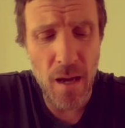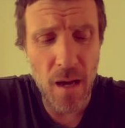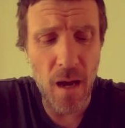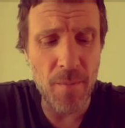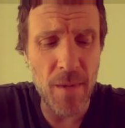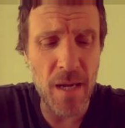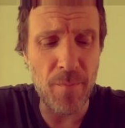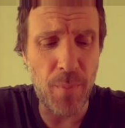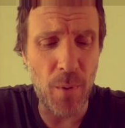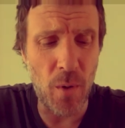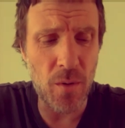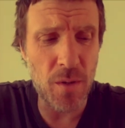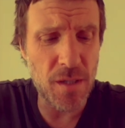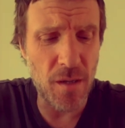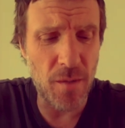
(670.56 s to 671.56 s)
I mean,
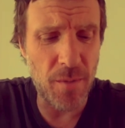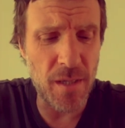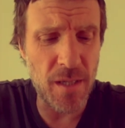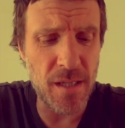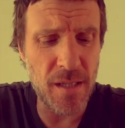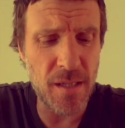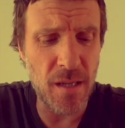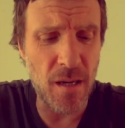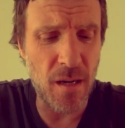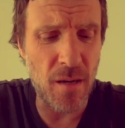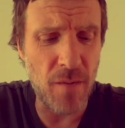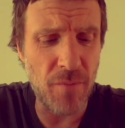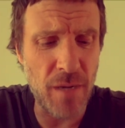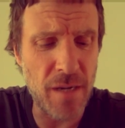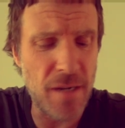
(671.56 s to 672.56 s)
books. I've been
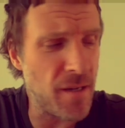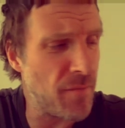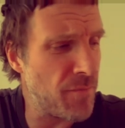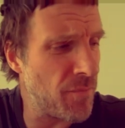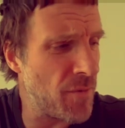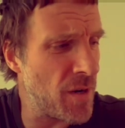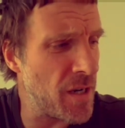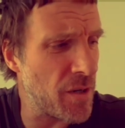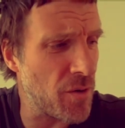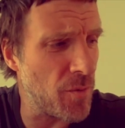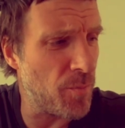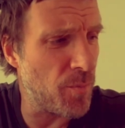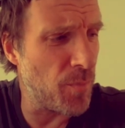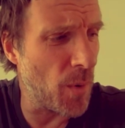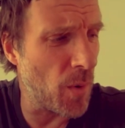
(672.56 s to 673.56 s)
reading a really
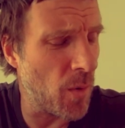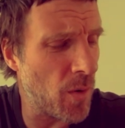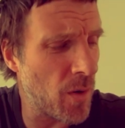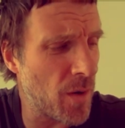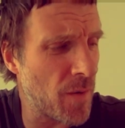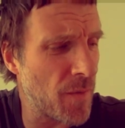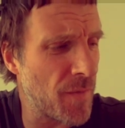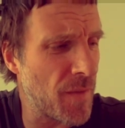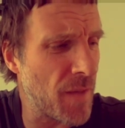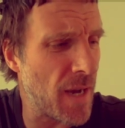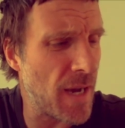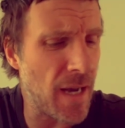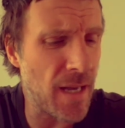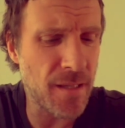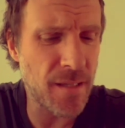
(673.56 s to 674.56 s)
good book
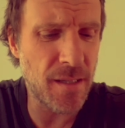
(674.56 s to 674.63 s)
that,